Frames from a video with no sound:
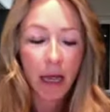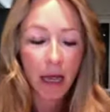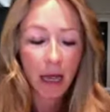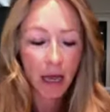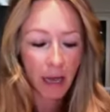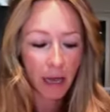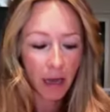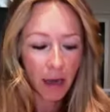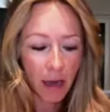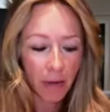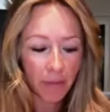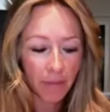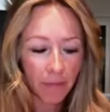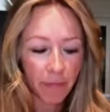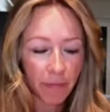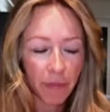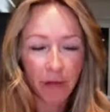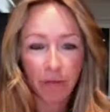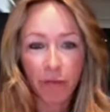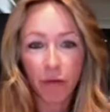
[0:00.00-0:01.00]

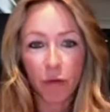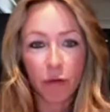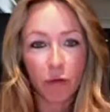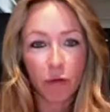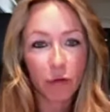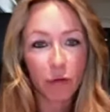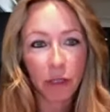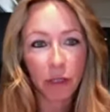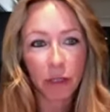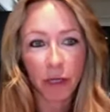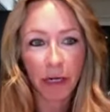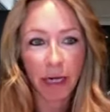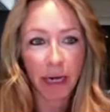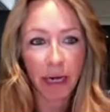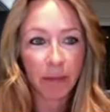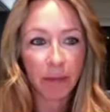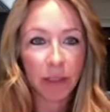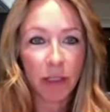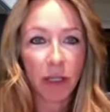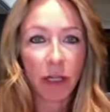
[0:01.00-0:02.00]
Um, if you Google it on
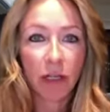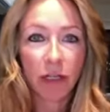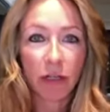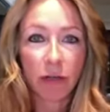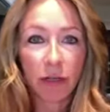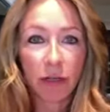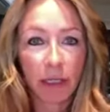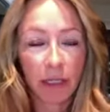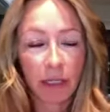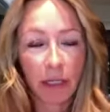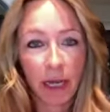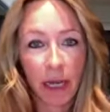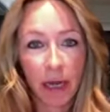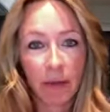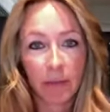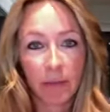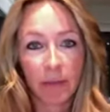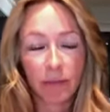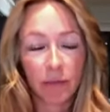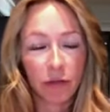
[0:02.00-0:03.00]
Amazon, you can,
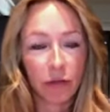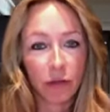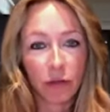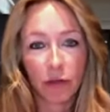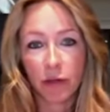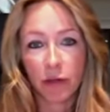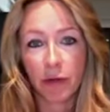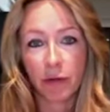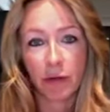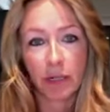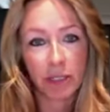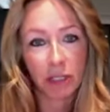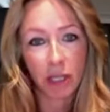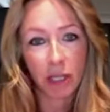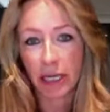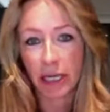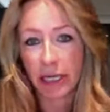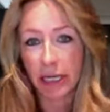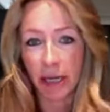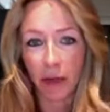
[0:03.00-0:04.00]
I'm sure you can, it's
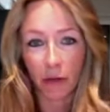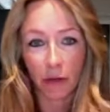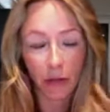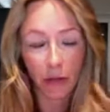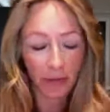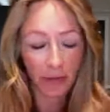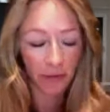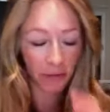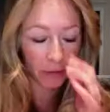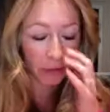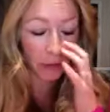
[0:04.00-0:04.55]
got a yellow cover.